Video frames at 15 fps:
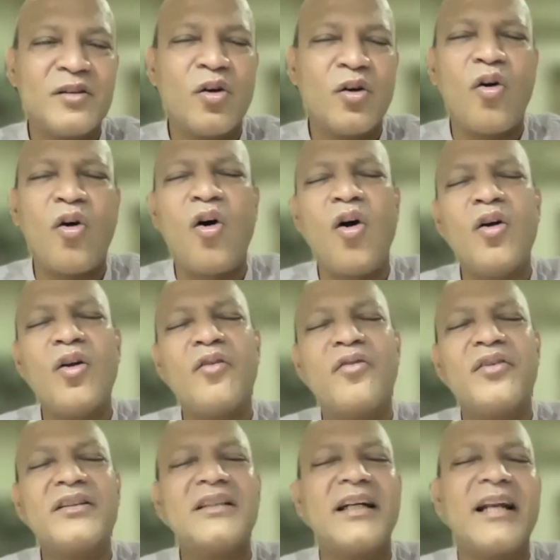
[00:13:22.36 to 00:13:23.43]
All
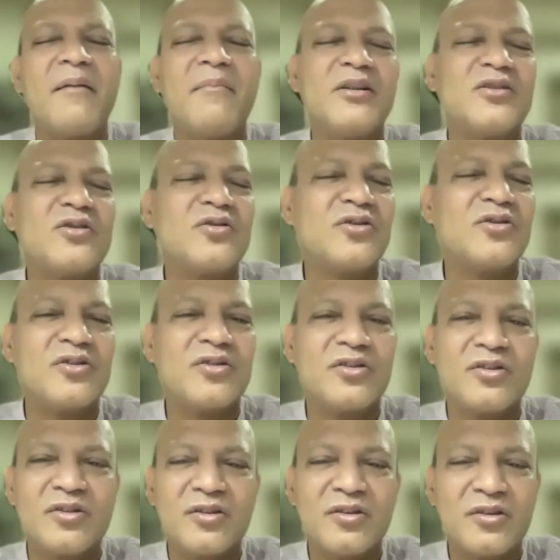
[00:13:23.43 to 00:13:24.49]
of us are damaged goods.